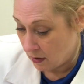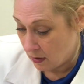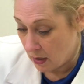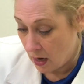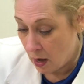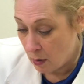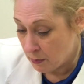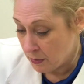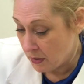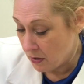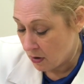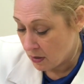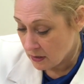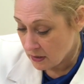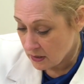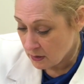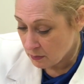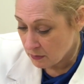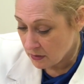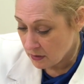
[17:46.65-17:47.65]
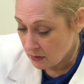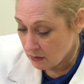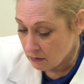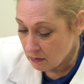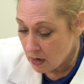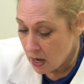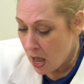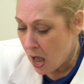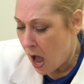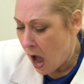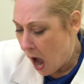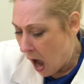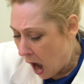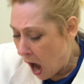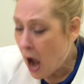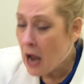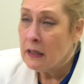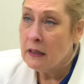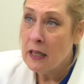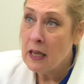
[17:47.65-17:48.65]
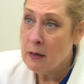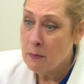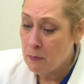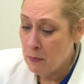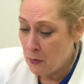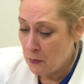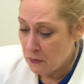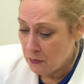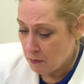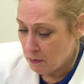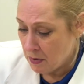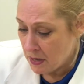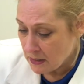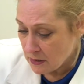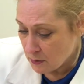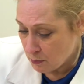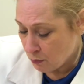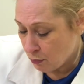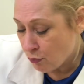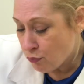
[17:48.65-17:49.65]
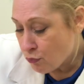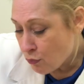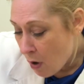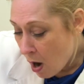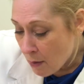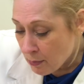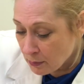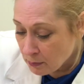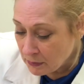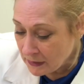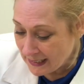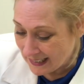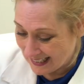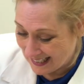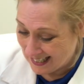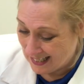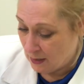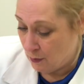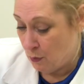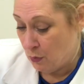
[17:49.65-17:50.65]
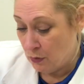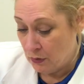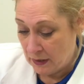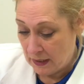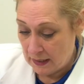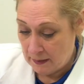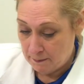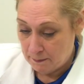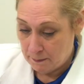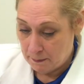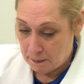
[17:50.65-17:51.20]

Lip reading: And I'll be honest with you, I like both bits probably equally.